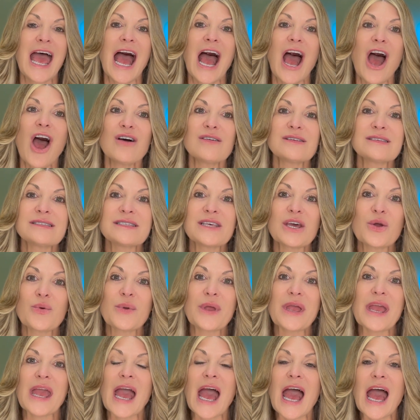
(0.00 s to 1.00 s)
Also,
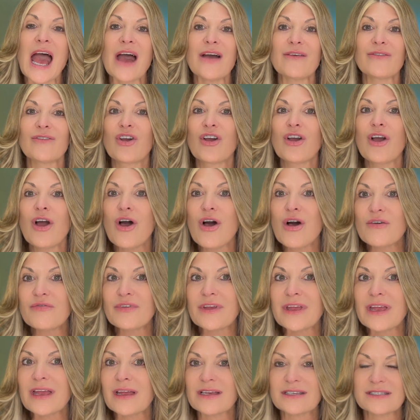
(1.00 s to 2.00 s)
we have
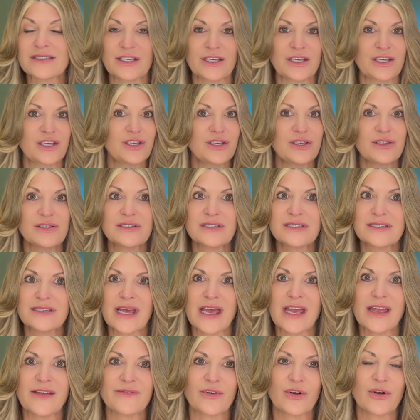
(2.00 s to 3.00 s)
golfing. It's a huge
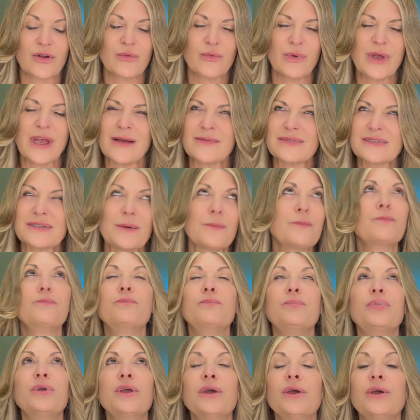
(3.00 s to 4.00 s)
state. We have some
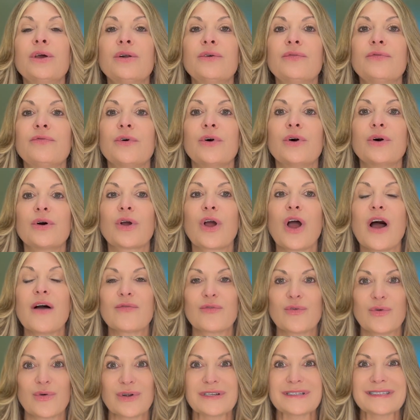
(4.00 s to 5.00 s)
beautiful golf
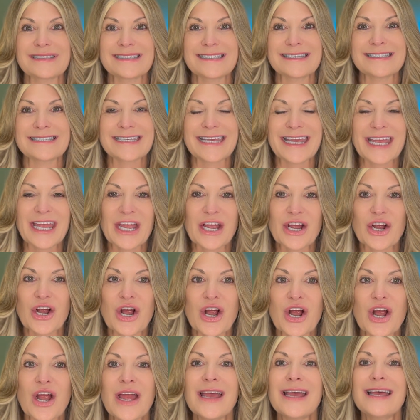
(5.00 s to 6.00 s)
courses
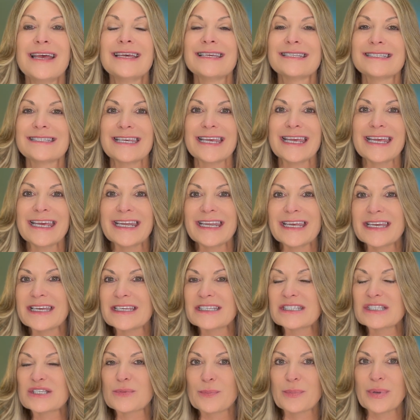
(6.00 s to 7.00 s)
here.
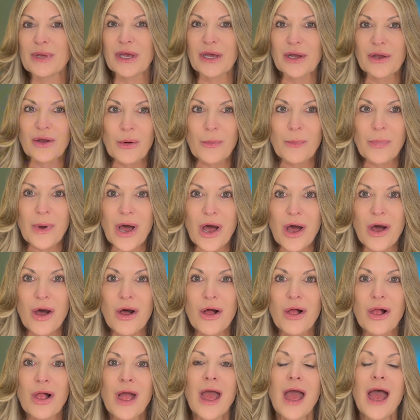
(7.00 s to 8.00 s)
Tennis,
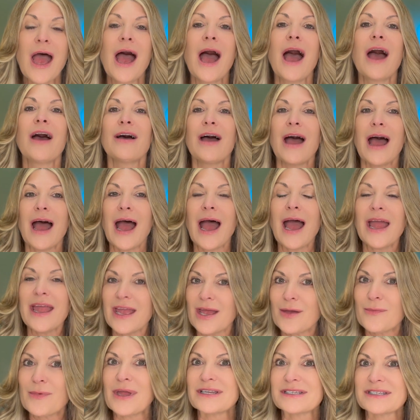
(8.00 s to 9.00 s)
pickleball.
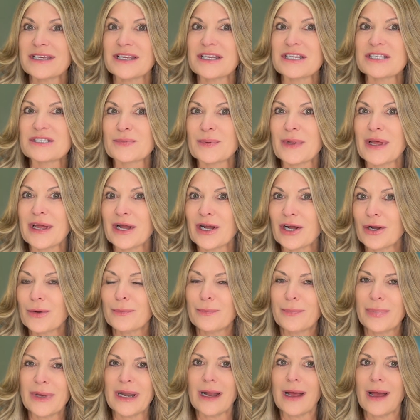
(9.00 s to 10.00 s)
I am a tennis player,
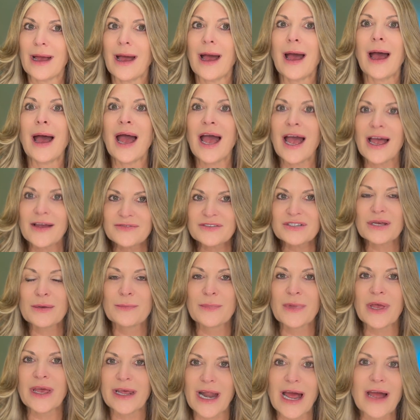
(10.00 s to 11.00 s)
but I have to
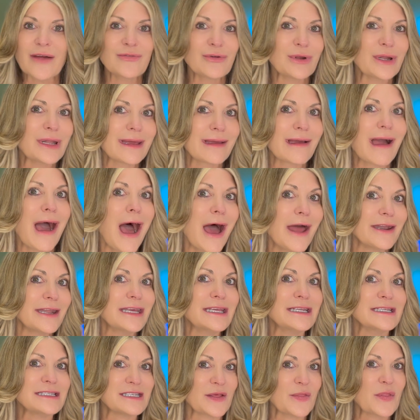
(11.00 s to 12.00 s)
admit, I've really gotten
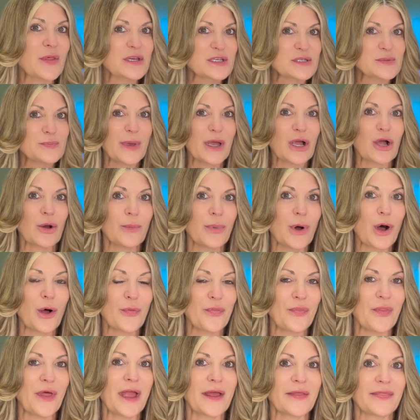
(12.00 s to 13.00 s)
into this
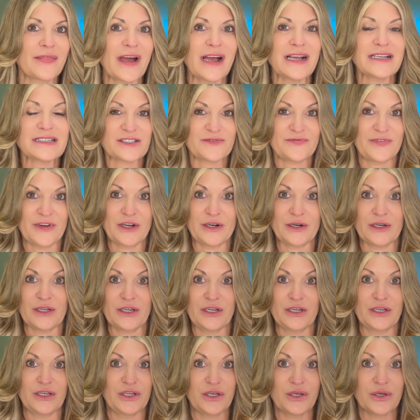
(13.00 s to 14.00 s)
pickleball thing that's fairly
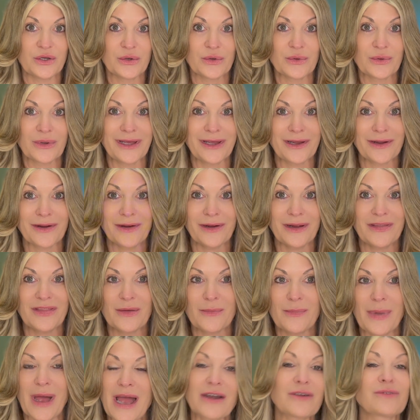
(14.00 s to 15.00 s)
new here in the
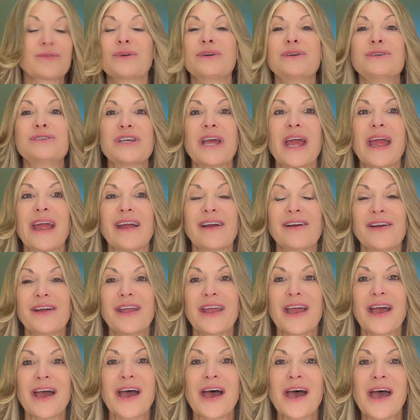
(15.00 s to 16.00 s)
Baton Rouge
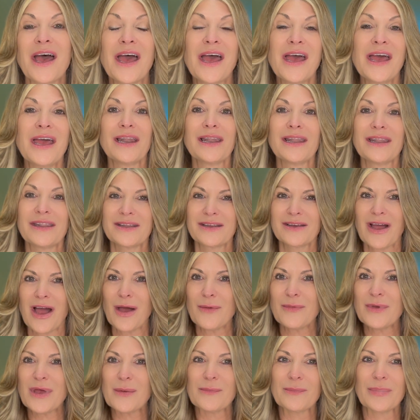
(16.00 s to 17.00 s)
area.
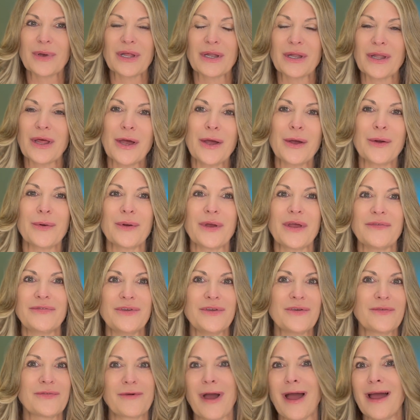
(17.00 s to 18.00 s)
Comment below if
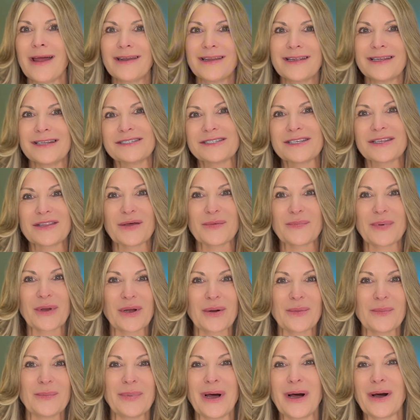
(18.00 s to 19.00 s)
you've gotten into the
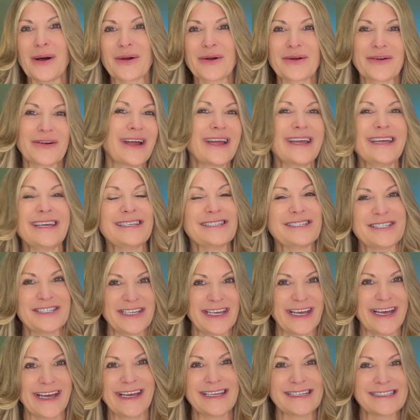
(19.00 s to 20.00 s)
pickleball craze
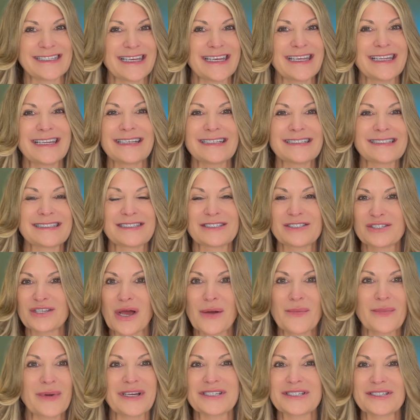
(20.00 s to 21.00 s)
yet. It is
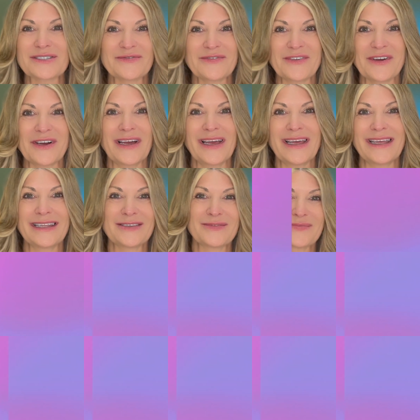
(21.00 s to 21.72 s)
so much fun.